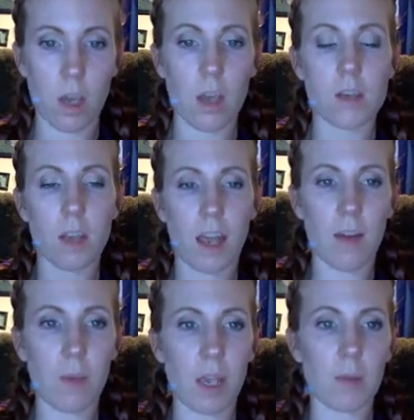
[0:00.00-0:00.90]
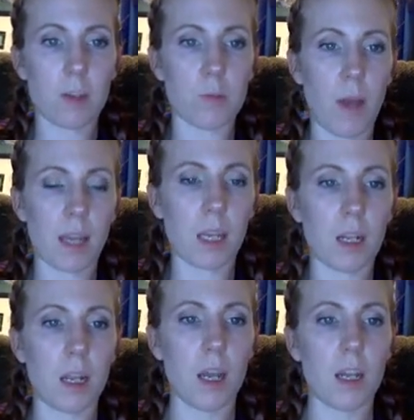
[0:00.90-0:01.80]
So I have my image back
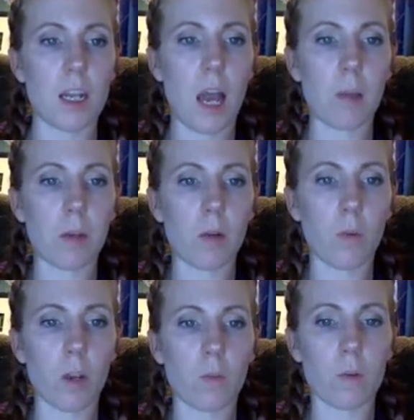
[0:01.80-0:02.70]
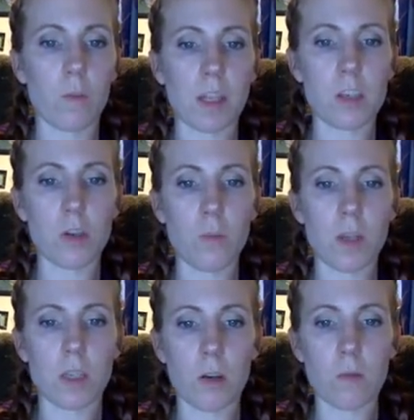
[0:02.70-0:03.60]
in. Now I'm going to work with my two
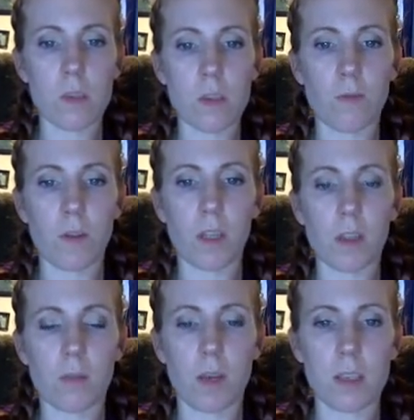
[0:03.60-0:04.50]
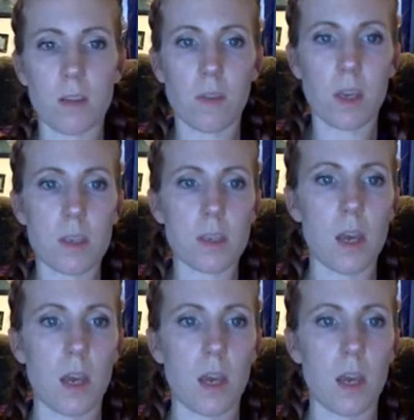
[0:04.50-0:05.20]
midtones to fill in the rest of this.